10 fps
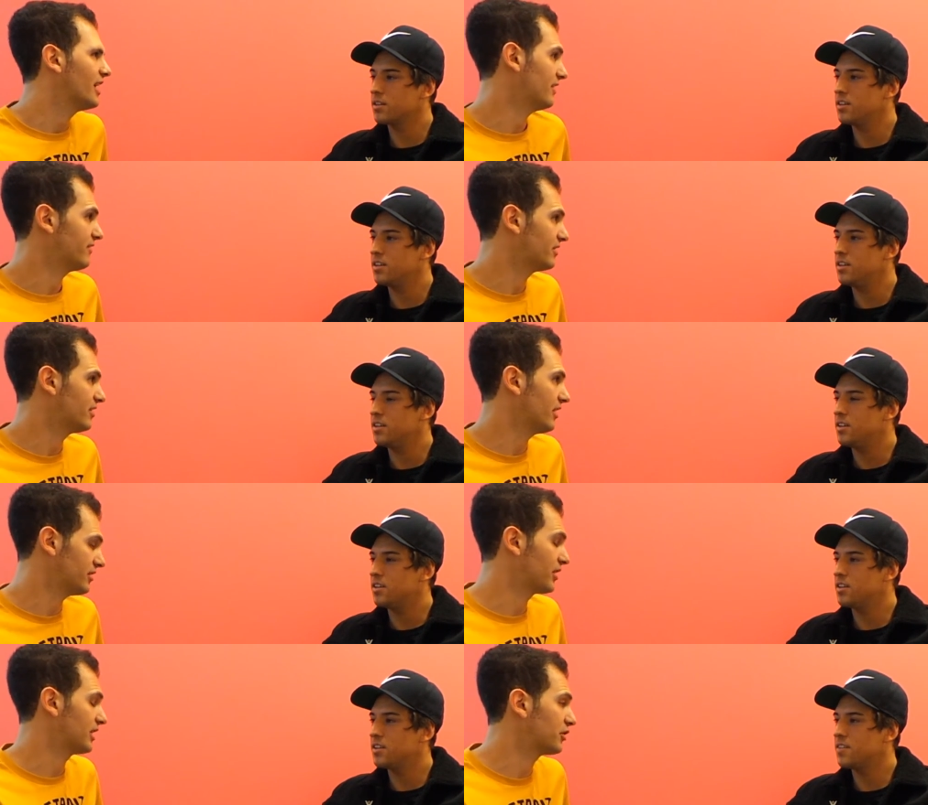Speaker 1: and even
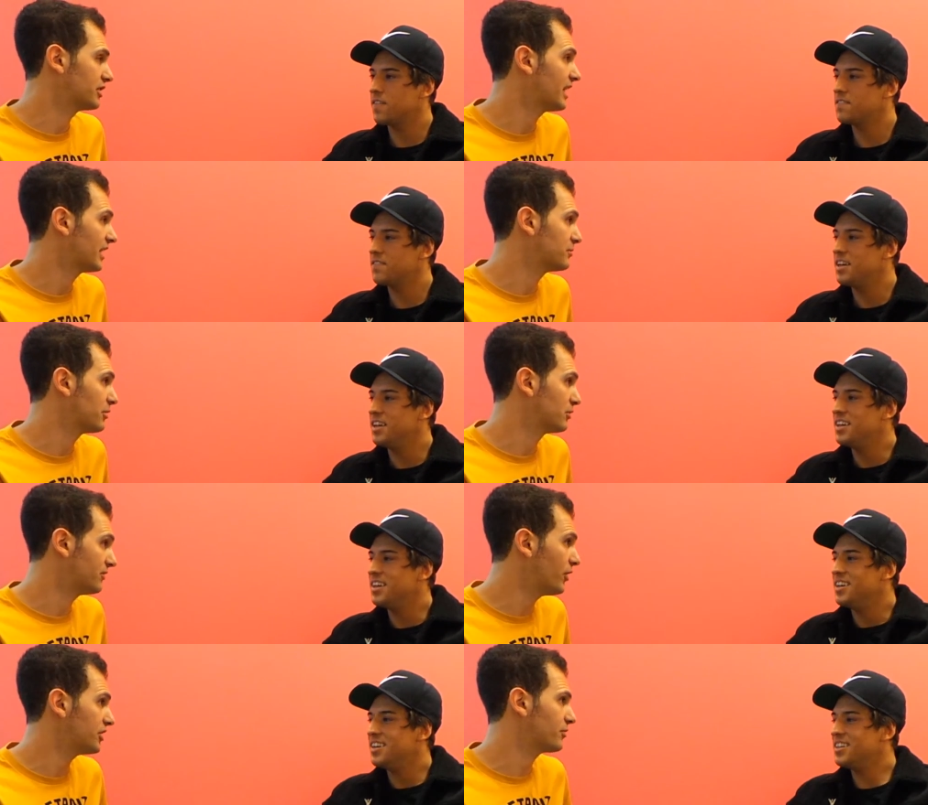Australia's Got Talent, I suppose, was
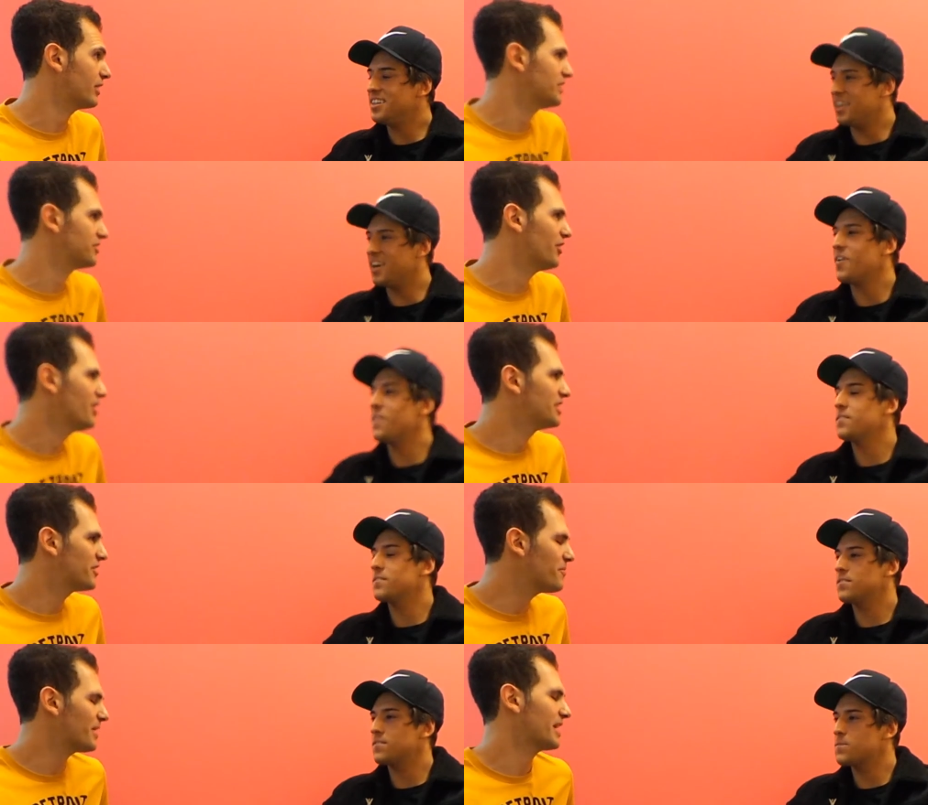first, really. Yeah. So
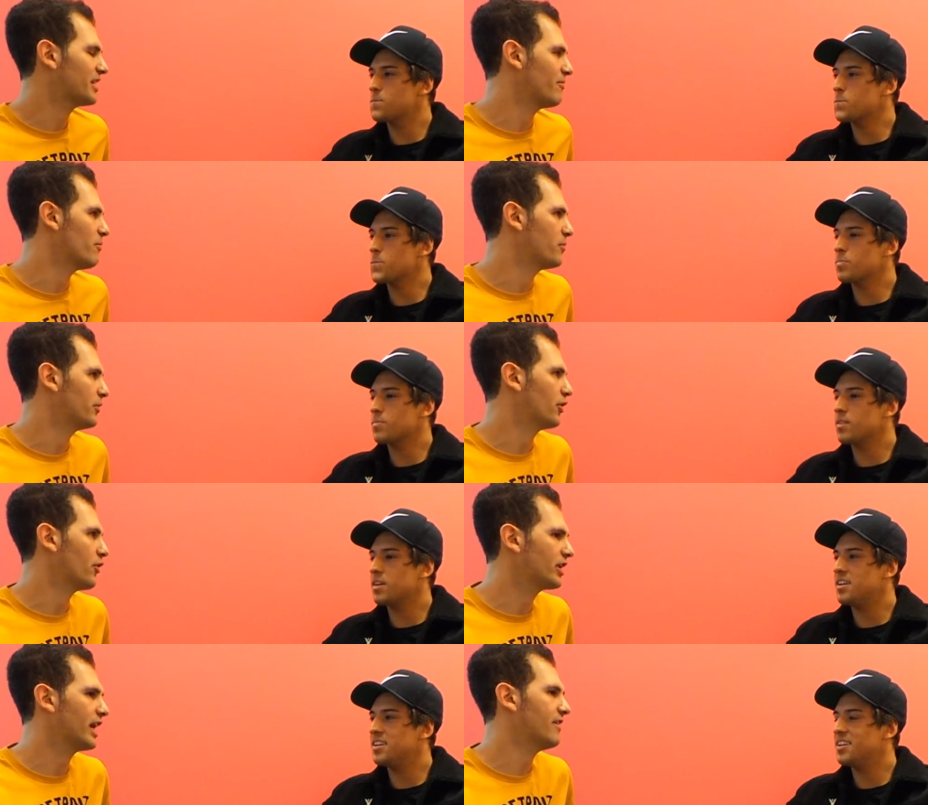tell me about that kind of moment you go,
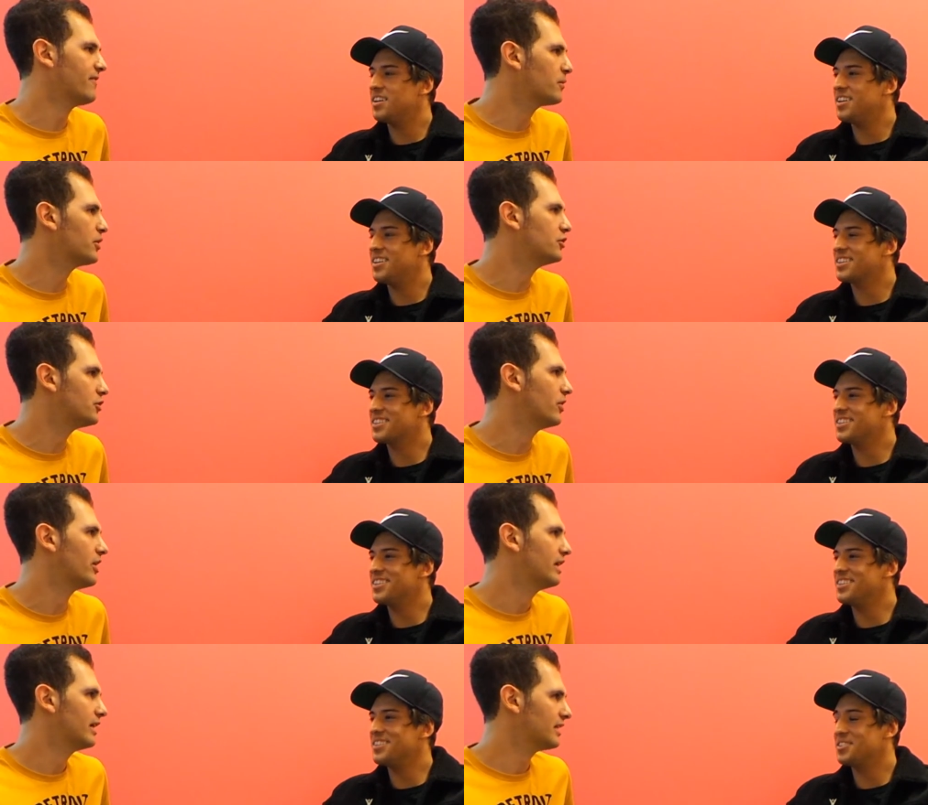okay, if I'm going to do
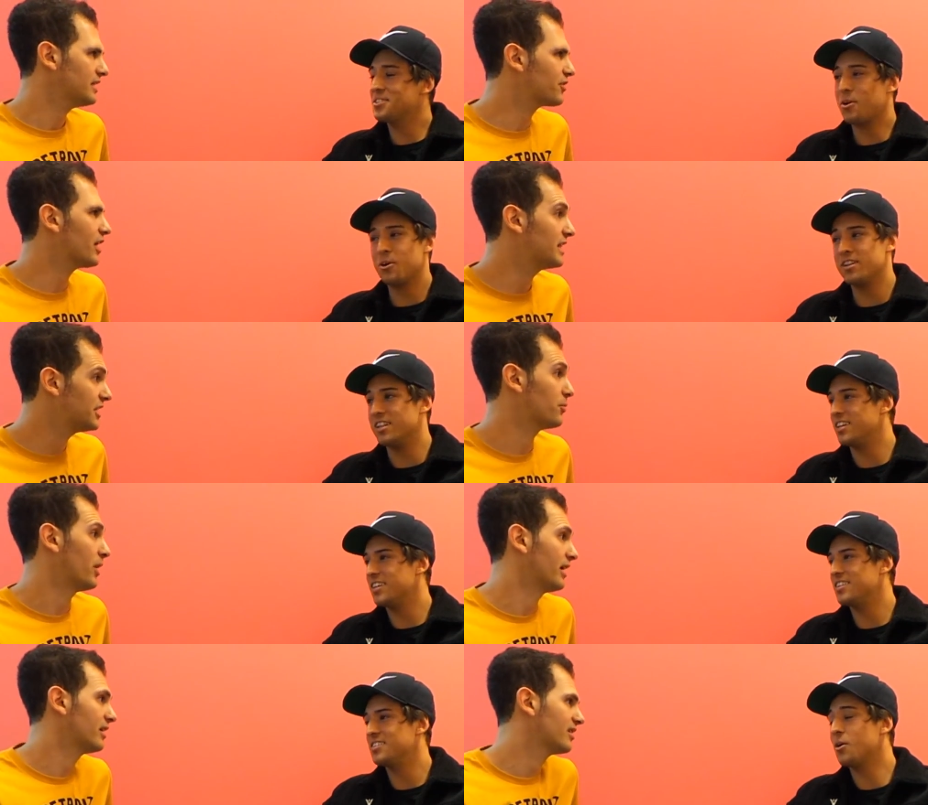it, let's try totally. it this
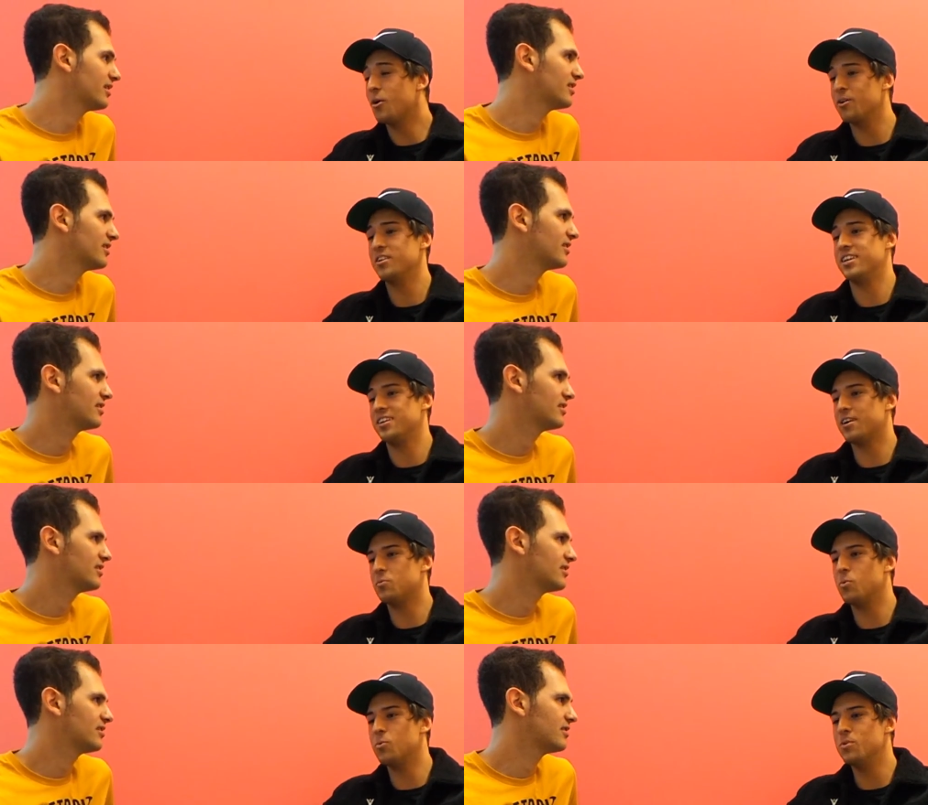way.
Speaker 2: Totally.
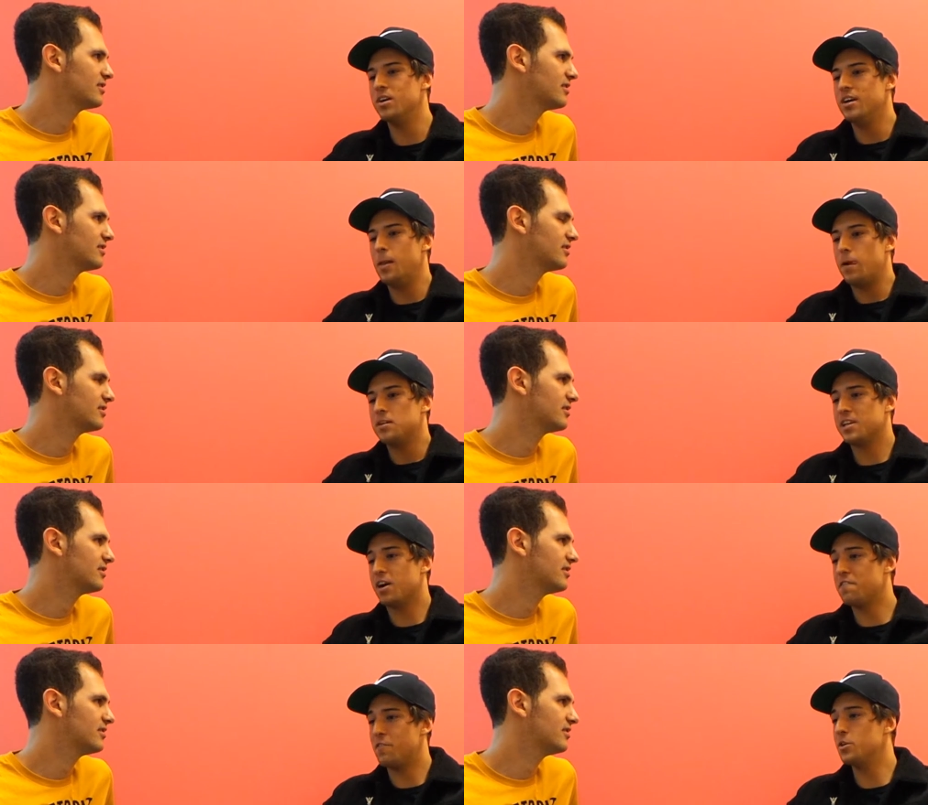Like, well, see,
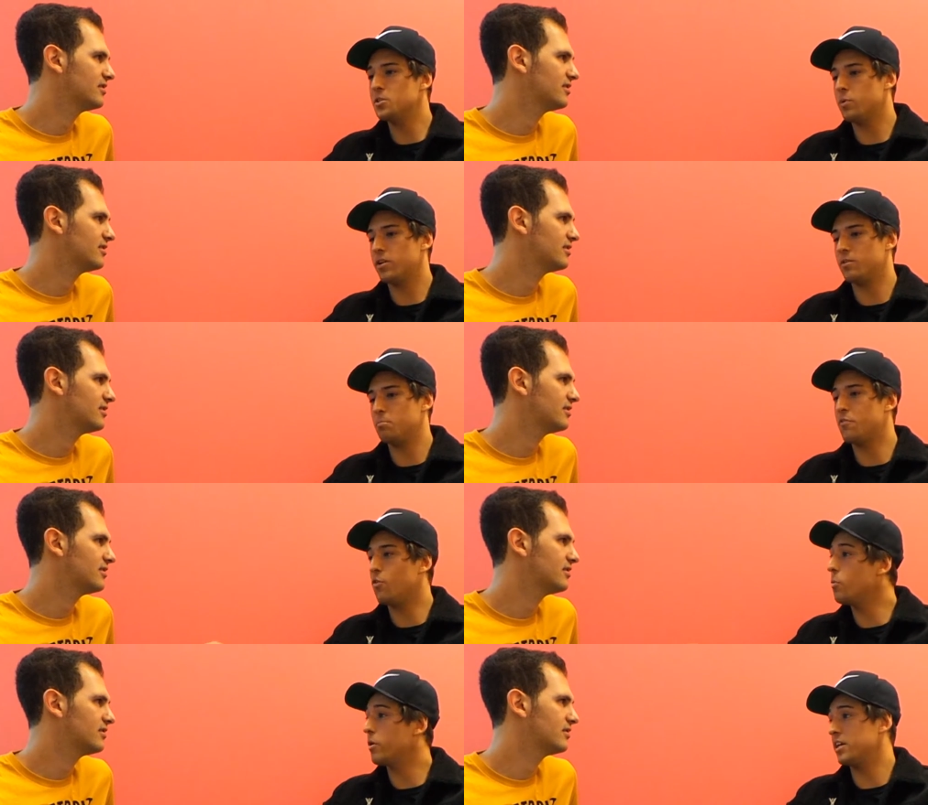I first went on,
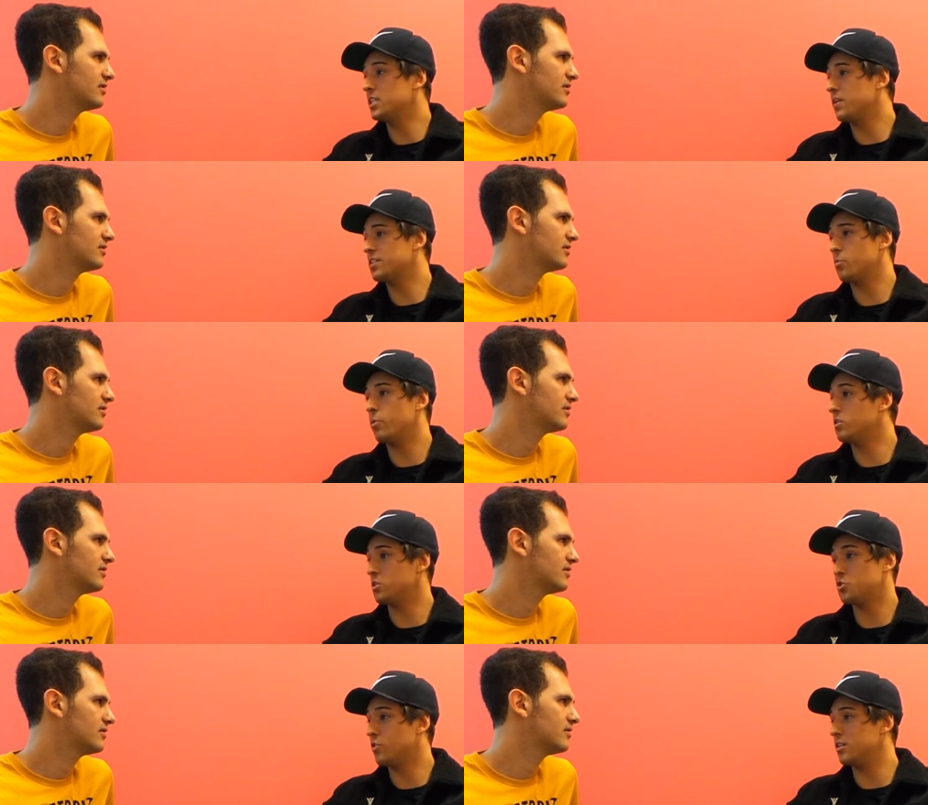before I went on X Factor, I went on
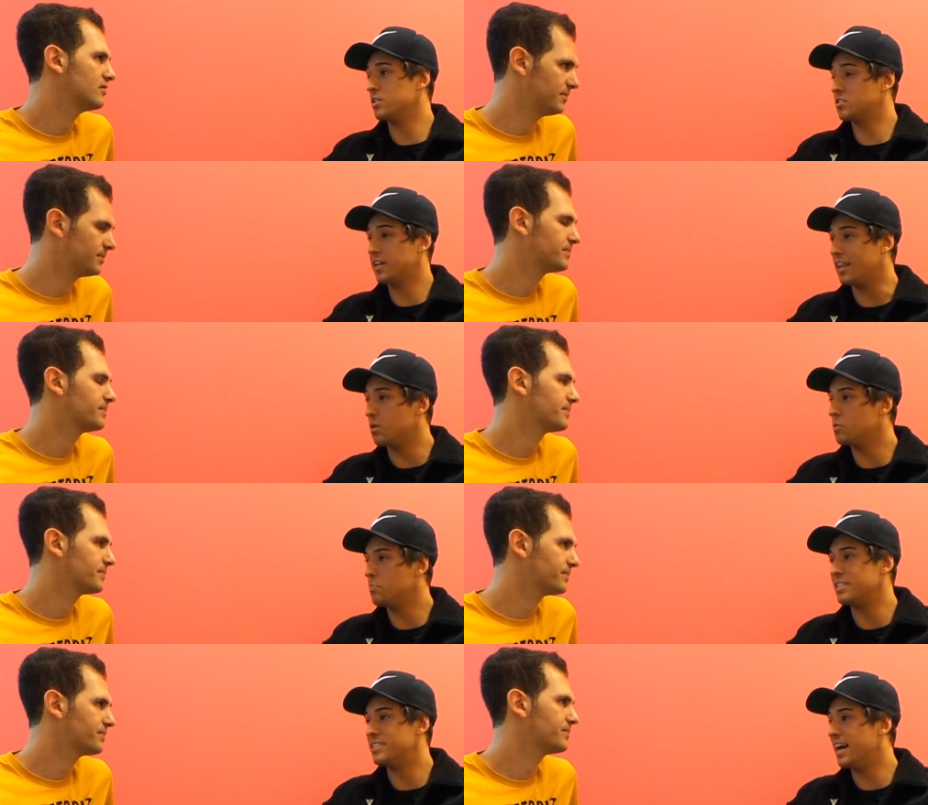Australia's Got Talent with
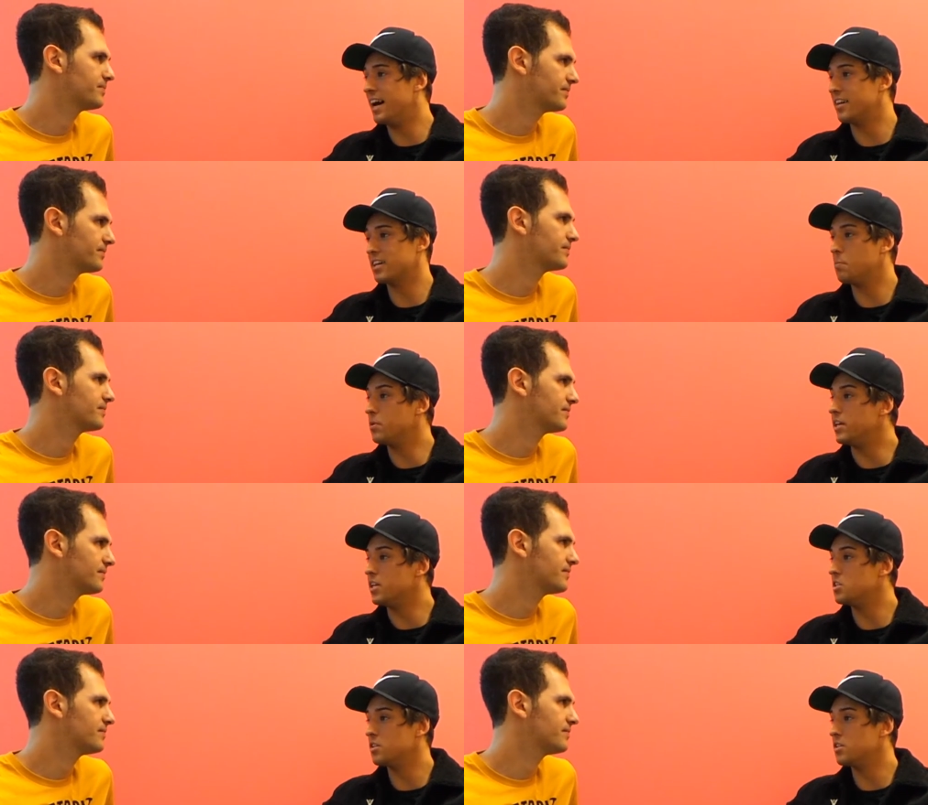my dad a couple of years,